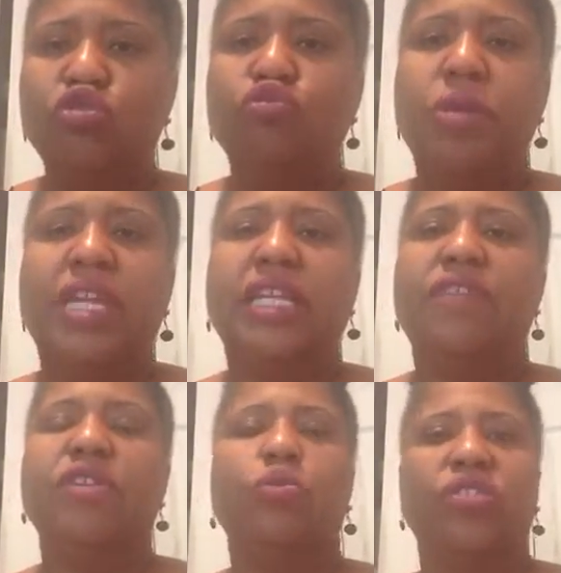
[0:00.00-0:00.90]
you've been
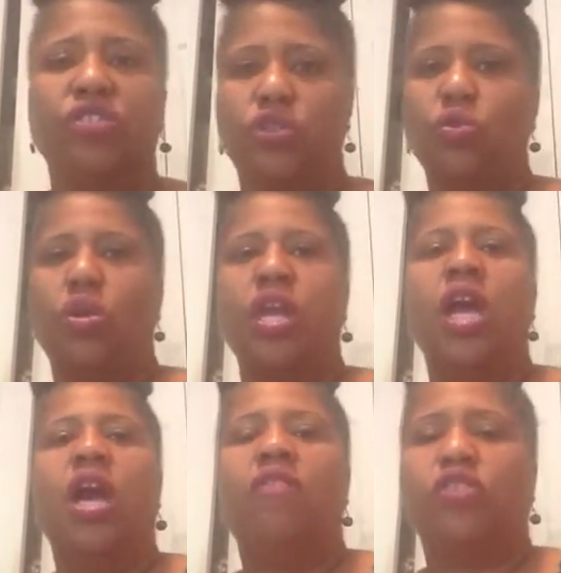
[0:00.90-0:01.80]
living with the story
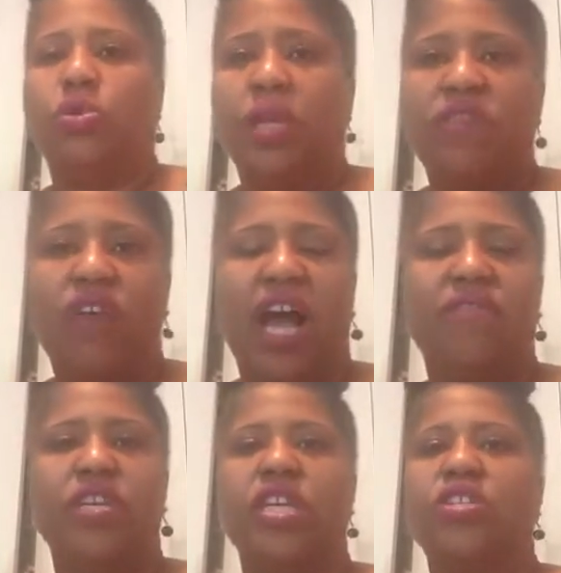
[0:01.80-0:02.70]
for
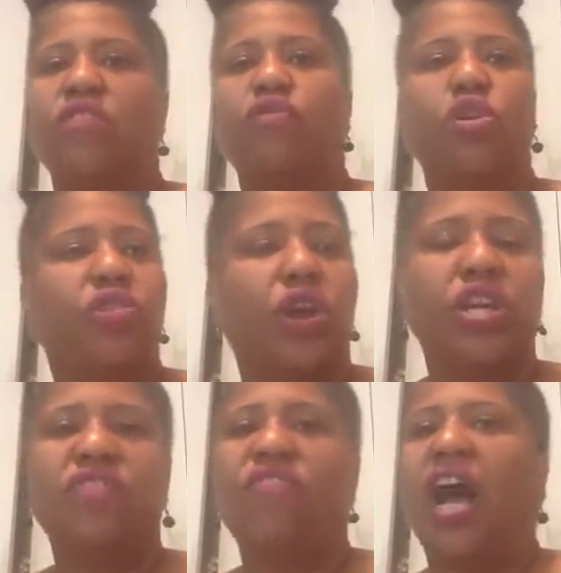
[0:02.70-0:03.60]
25 years. If you're
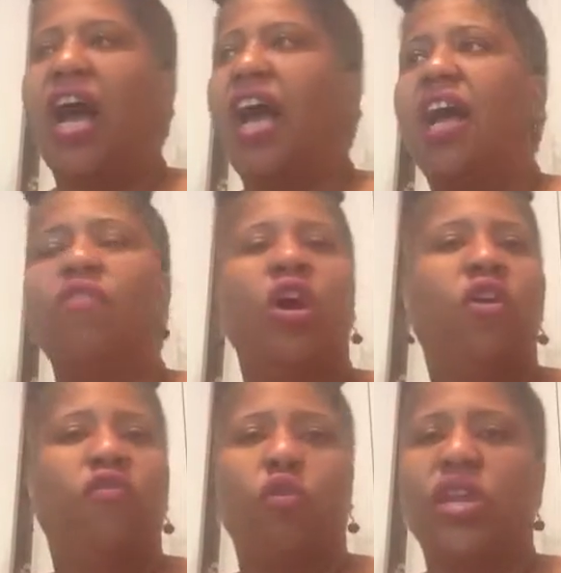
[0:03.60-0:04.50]
35,
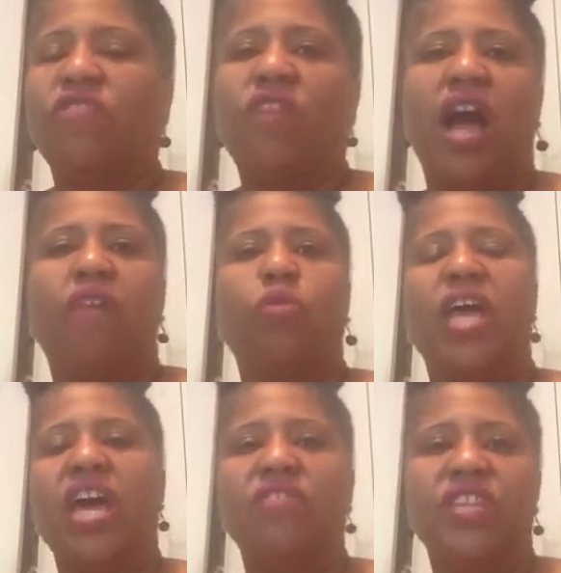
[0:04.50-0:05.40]
45,
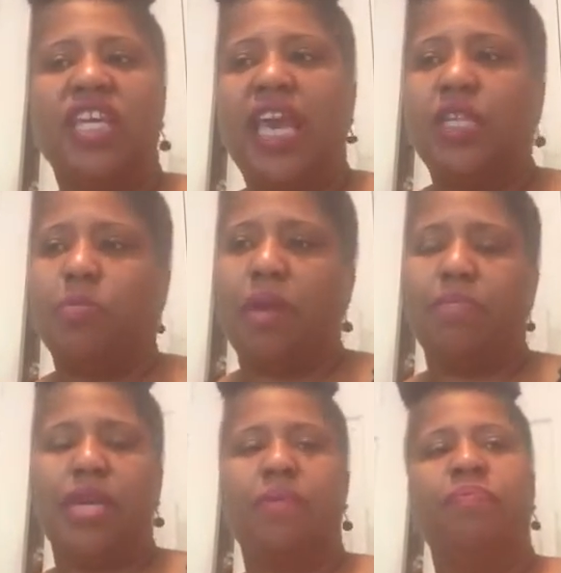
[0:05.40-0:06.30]
whatever the case may
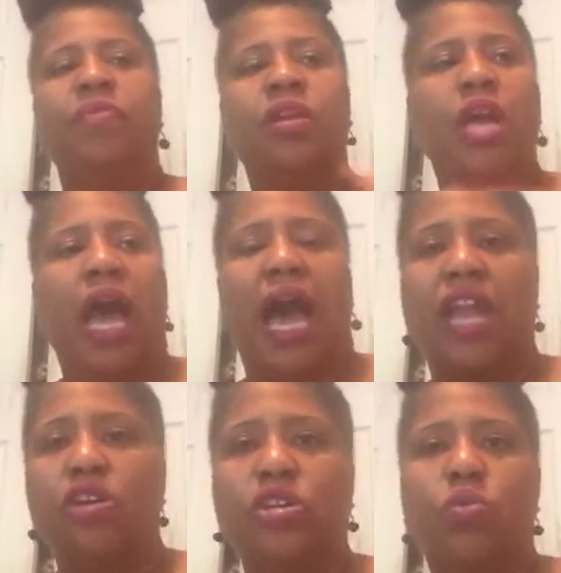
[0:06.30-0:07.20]
be.
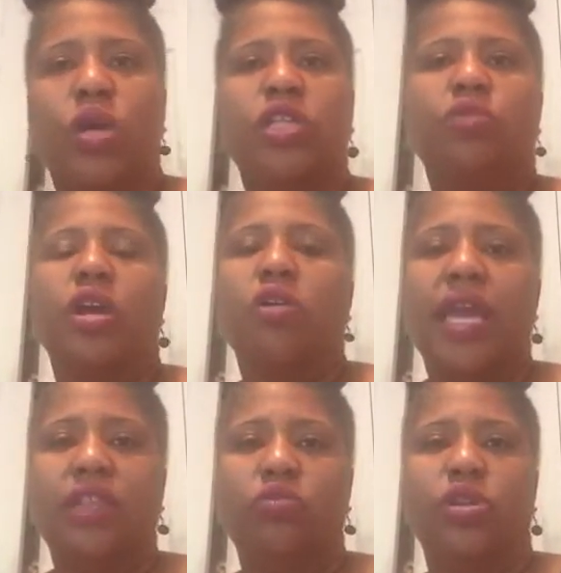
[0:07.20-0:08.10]
I know you're wondering,
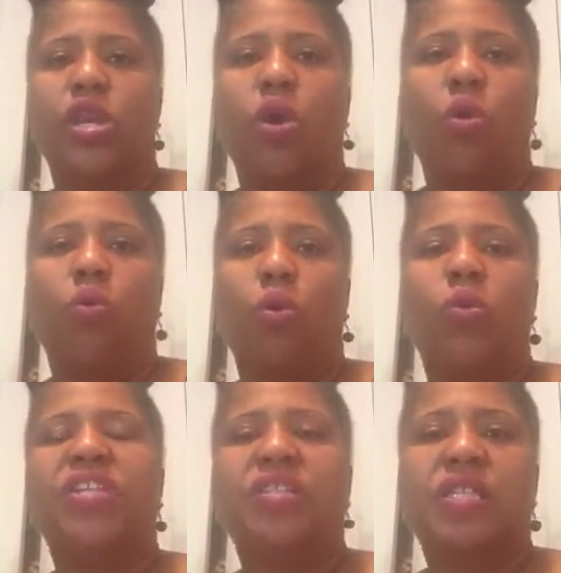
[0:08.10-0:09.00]
okay, LaRoya, well,
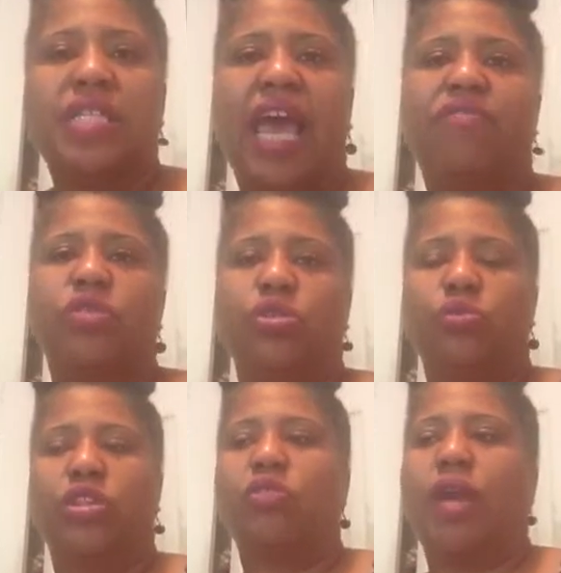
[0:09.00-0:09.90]
what does this have to do
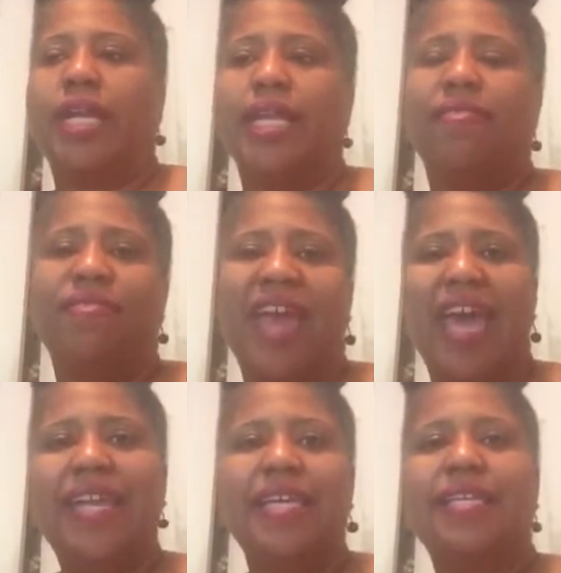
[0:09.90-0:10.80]
with credit?
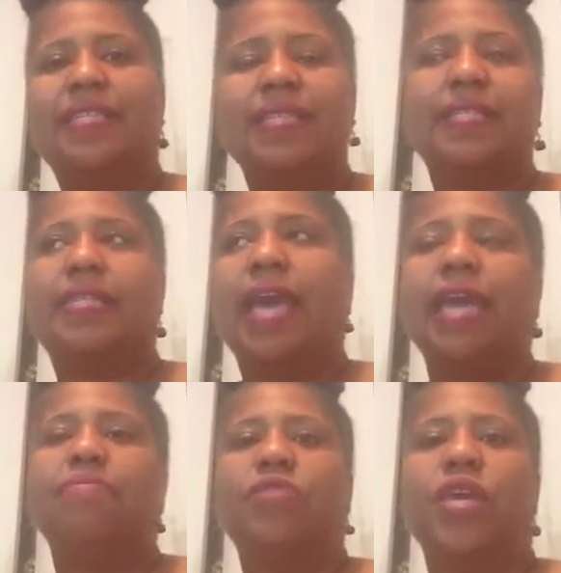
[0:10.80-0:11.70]
That is the
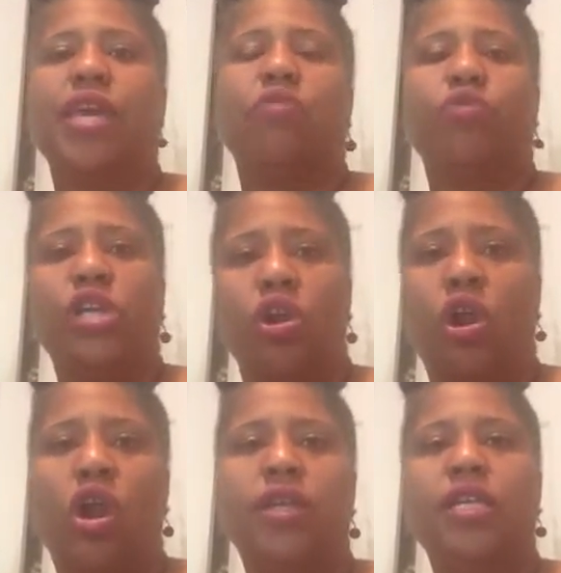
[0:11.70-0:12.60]
same thing
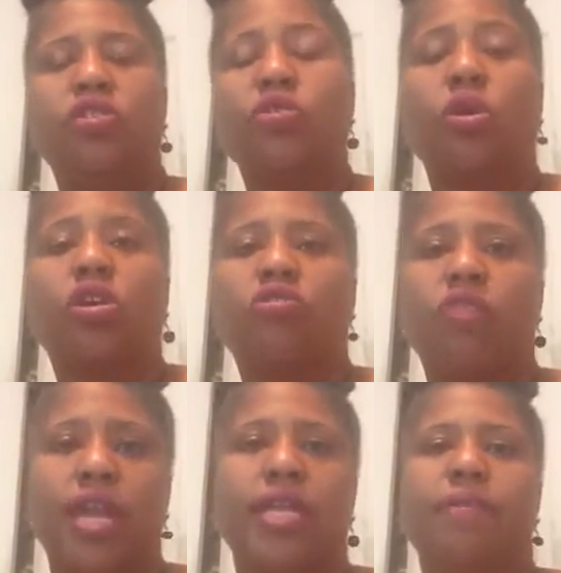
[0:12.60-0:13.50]
regarding your
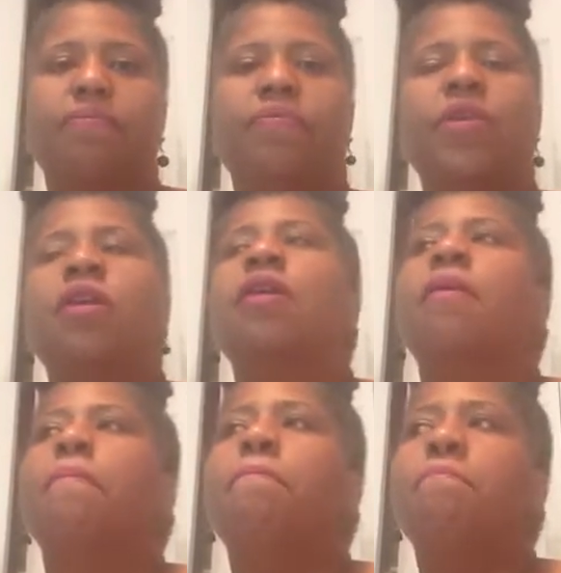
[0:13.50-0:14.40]
credit.
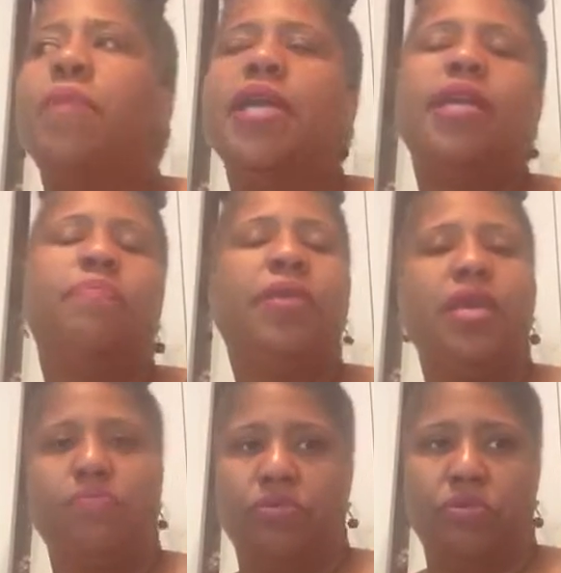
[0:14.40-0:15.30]
Many
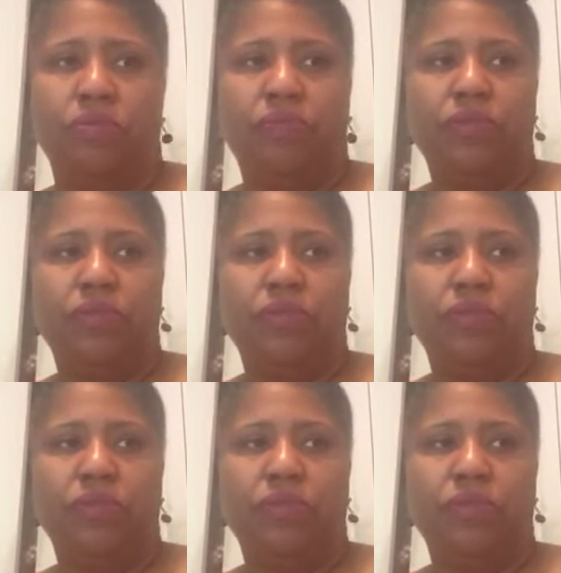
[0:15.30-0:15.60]
people